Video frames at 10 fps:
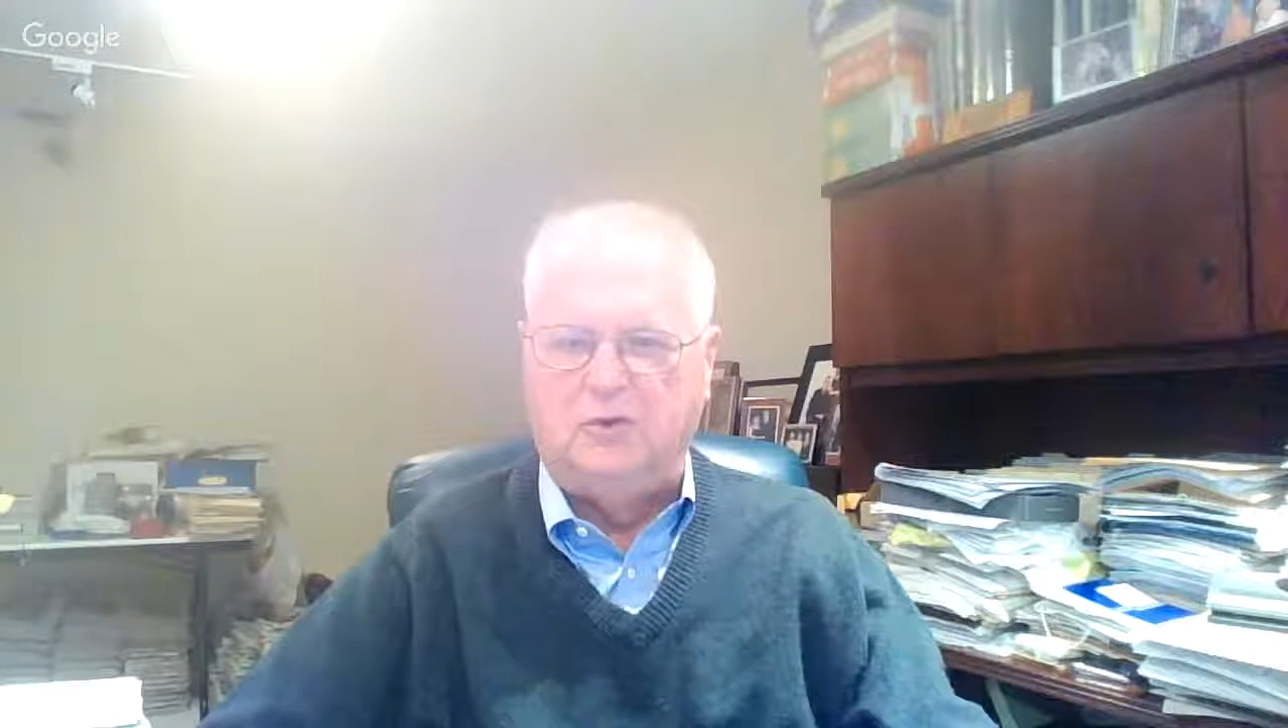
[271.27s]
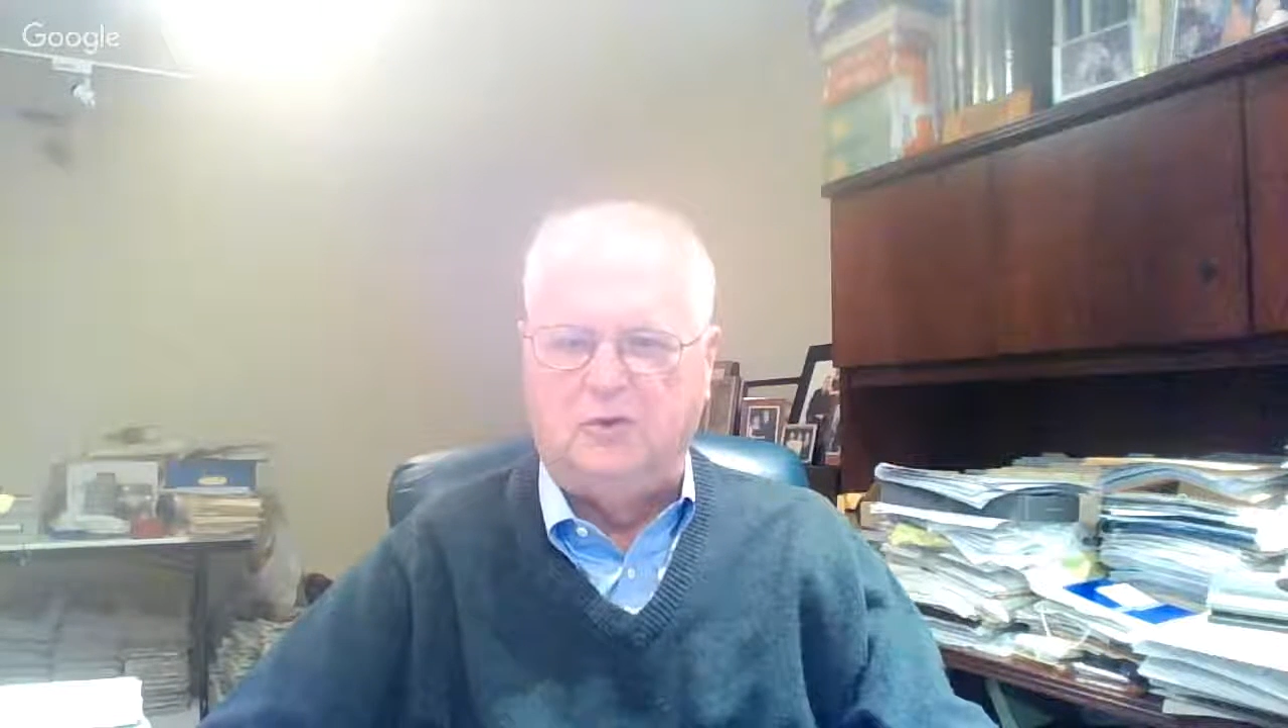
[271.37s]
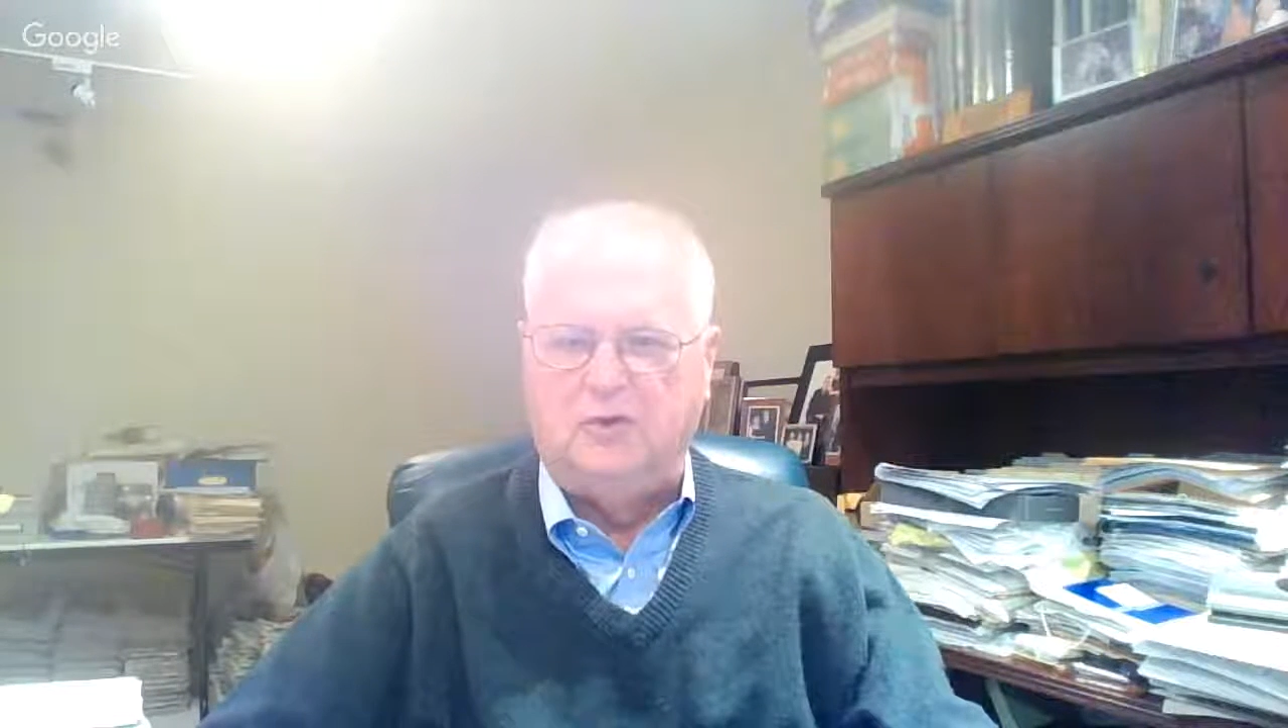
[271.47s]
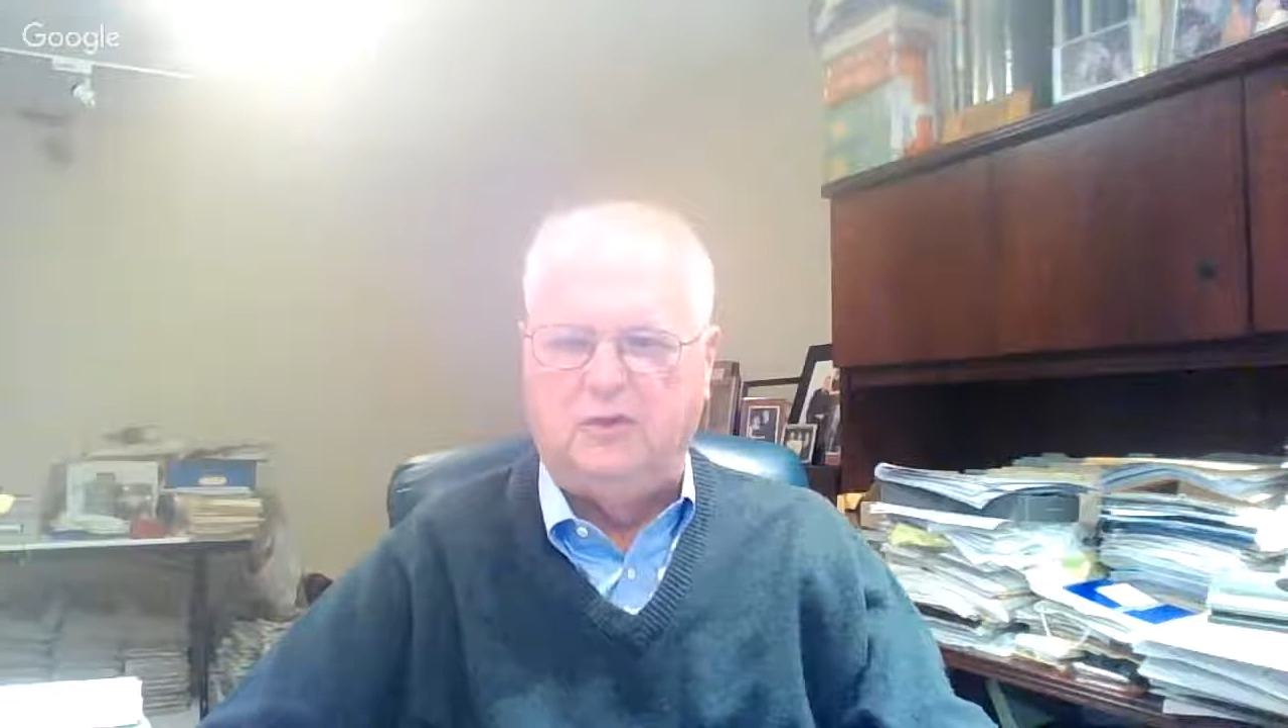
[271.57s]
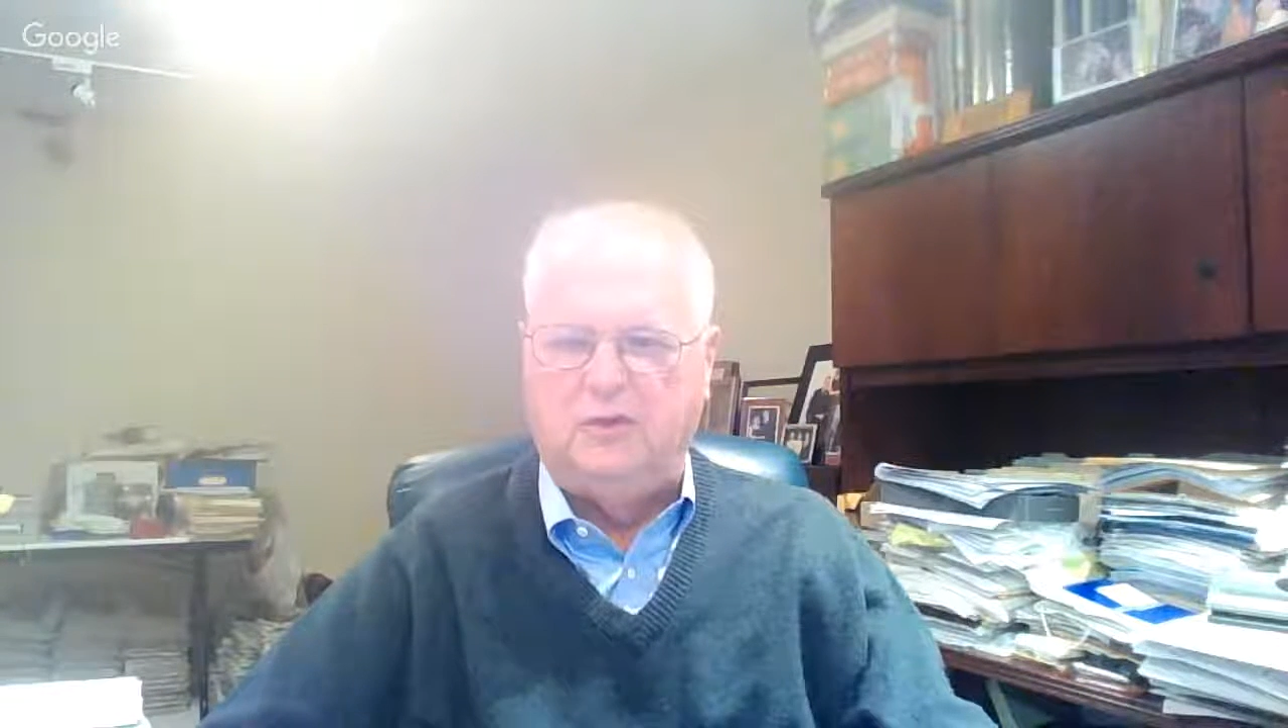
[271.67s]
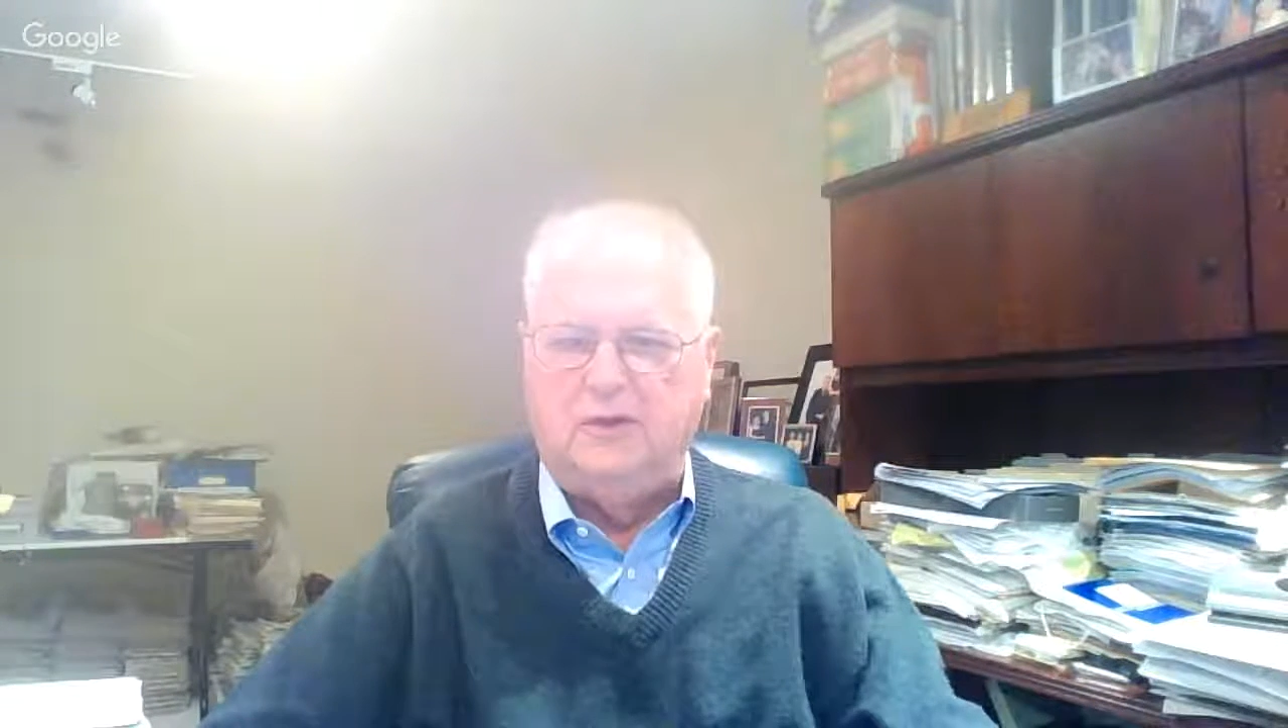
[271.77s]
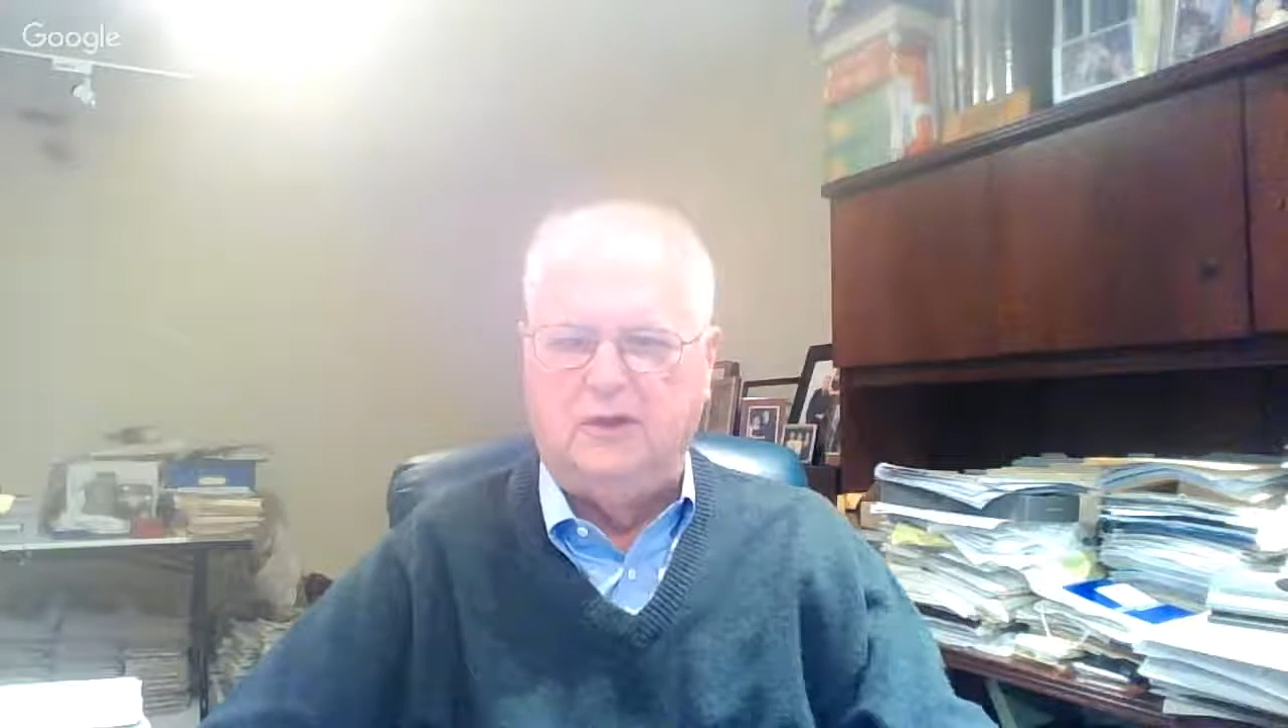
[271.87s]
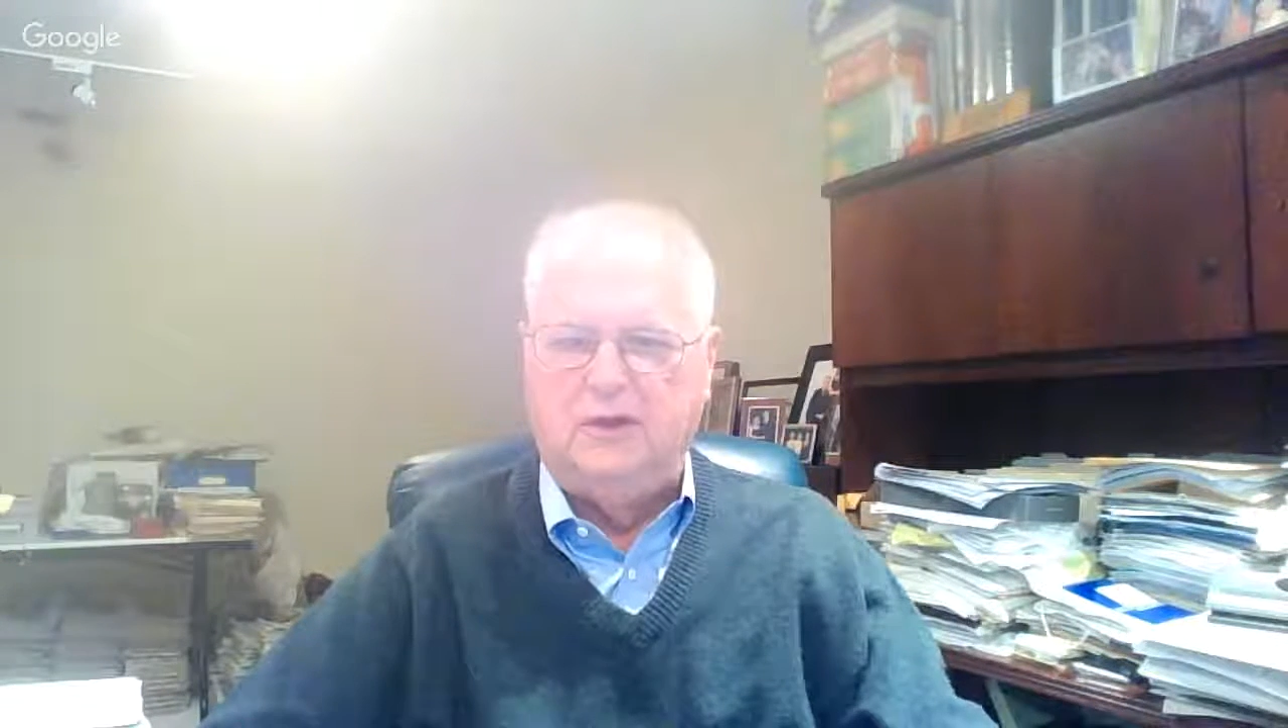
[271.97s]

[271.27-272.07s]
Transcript: like the Battle of